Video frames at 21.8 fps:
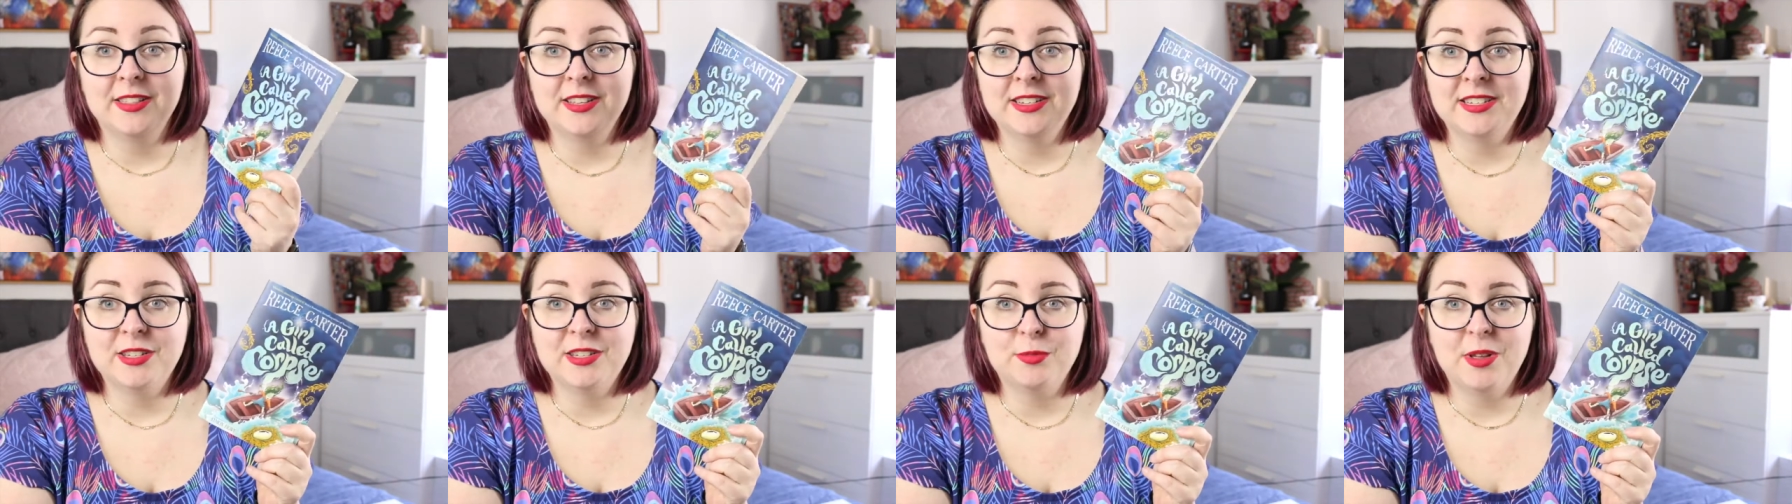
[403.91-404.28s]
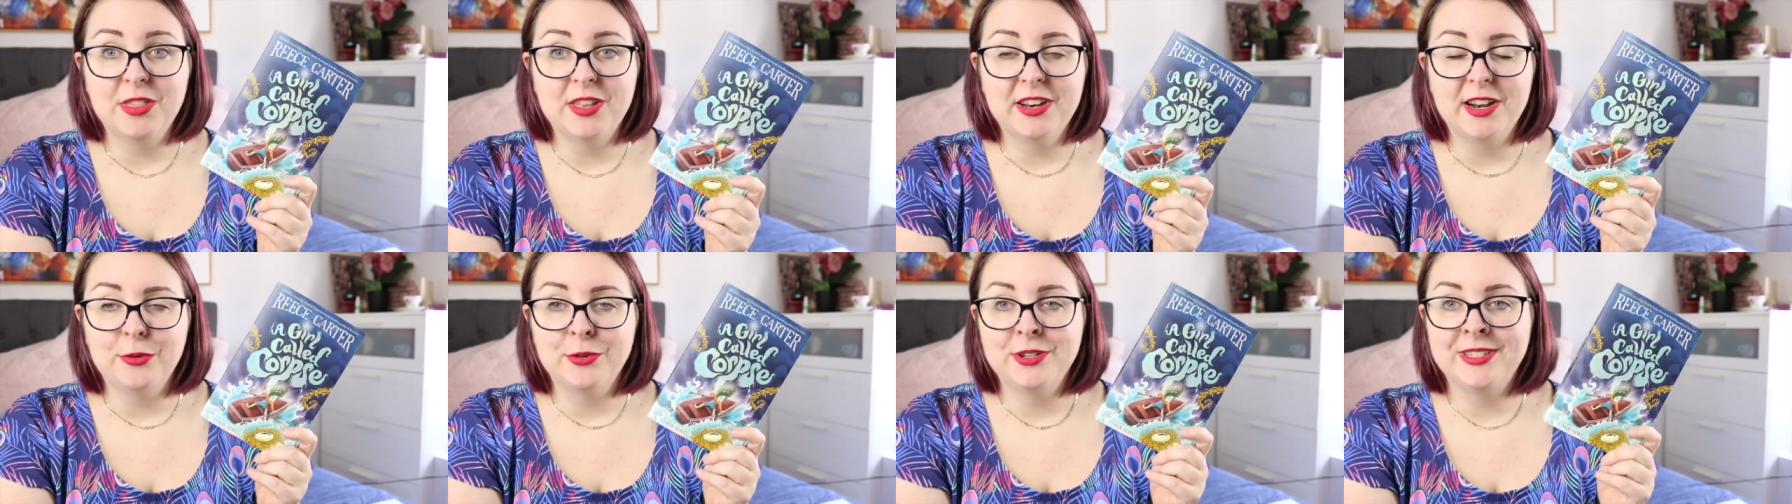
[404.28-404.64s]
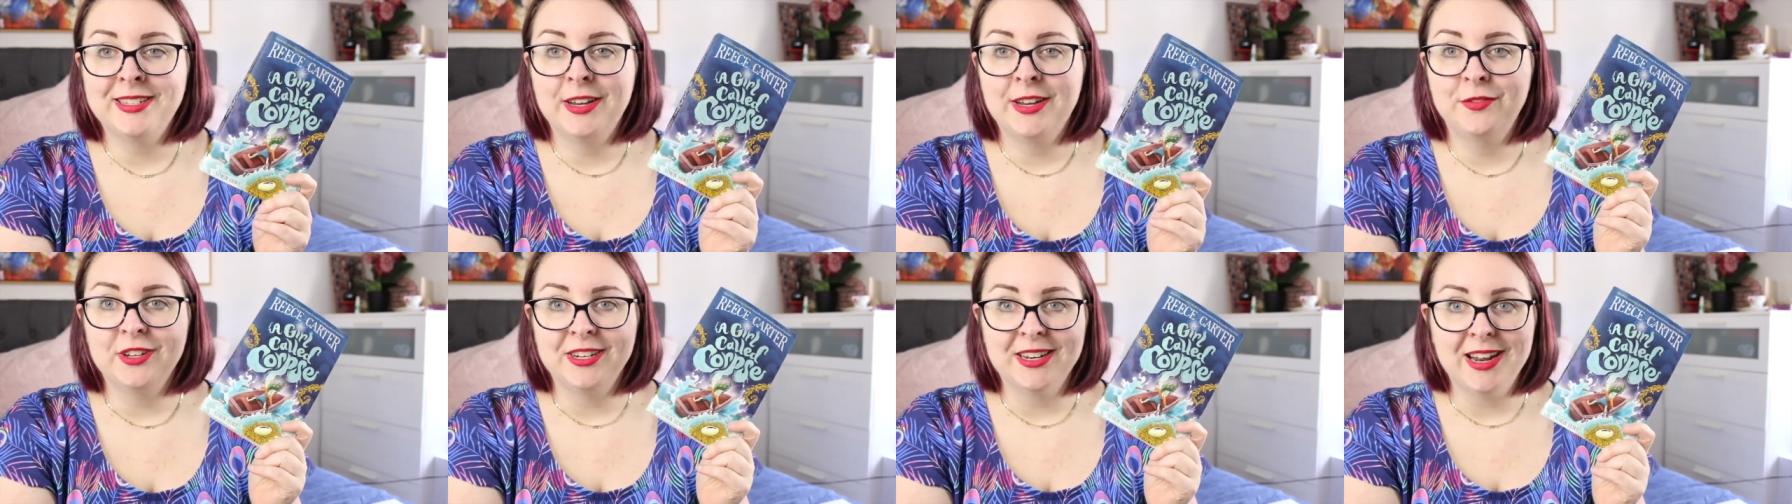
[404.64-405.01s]
This is one that I
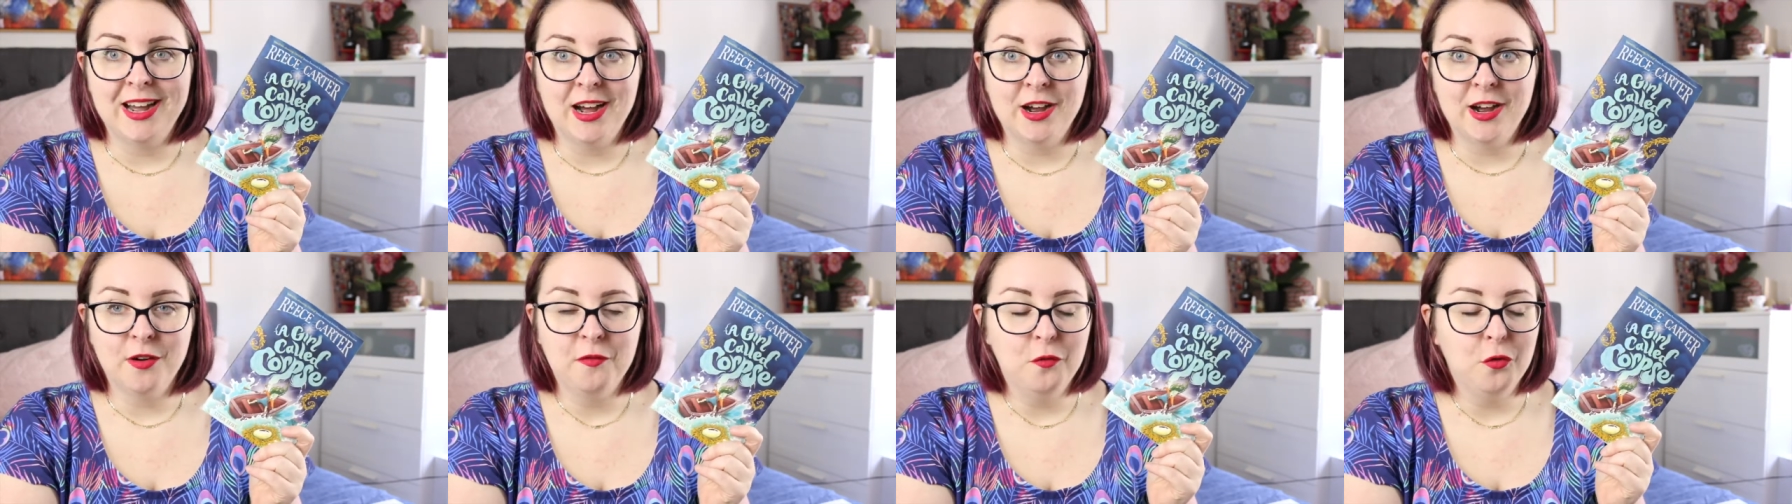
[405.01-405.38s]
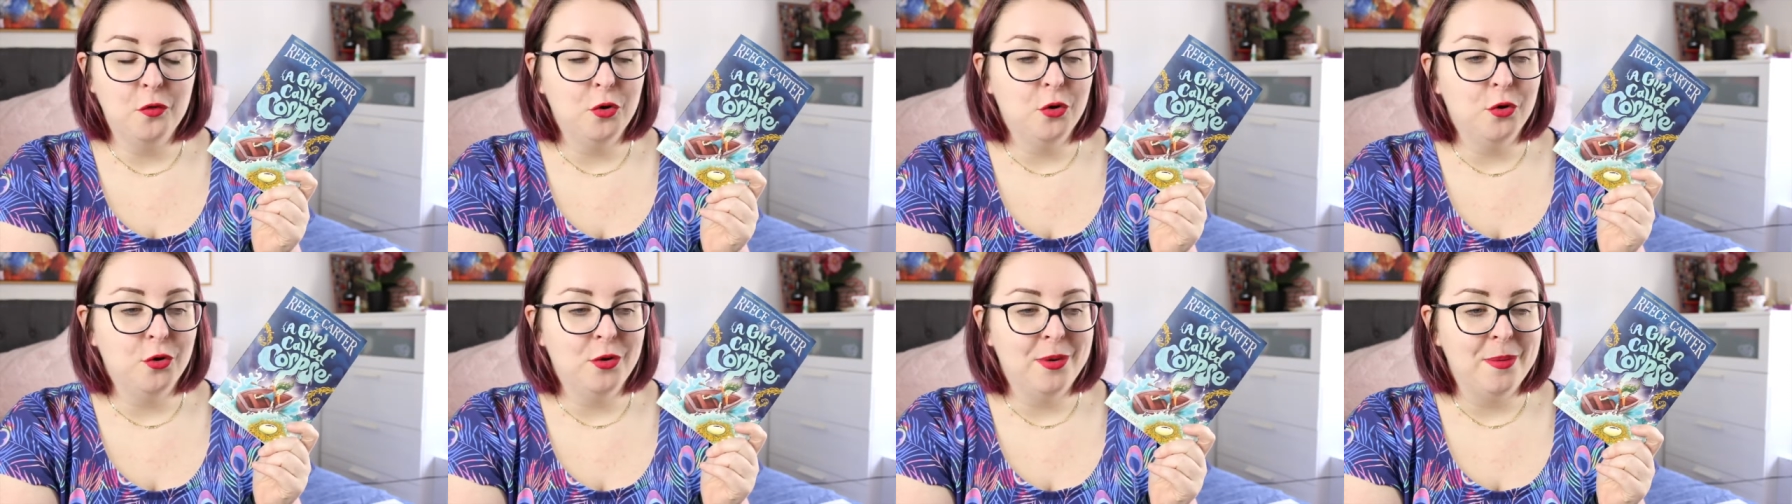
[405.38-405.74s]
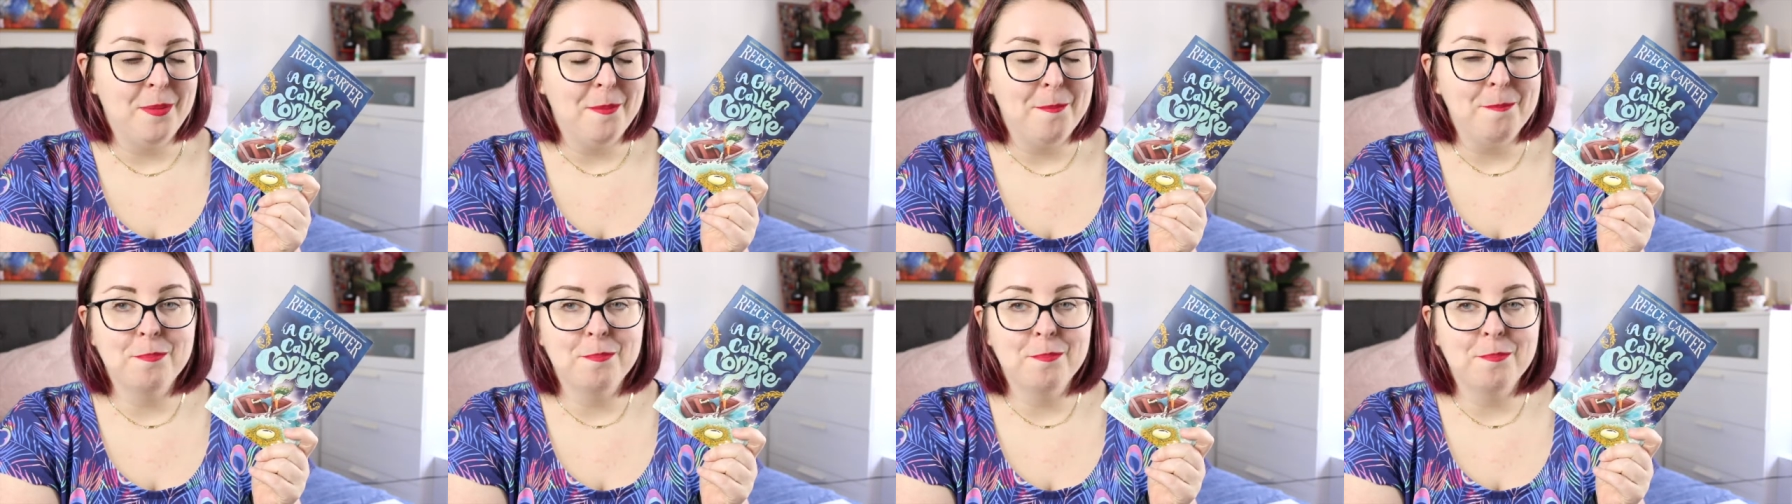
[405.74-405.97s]
received an arc for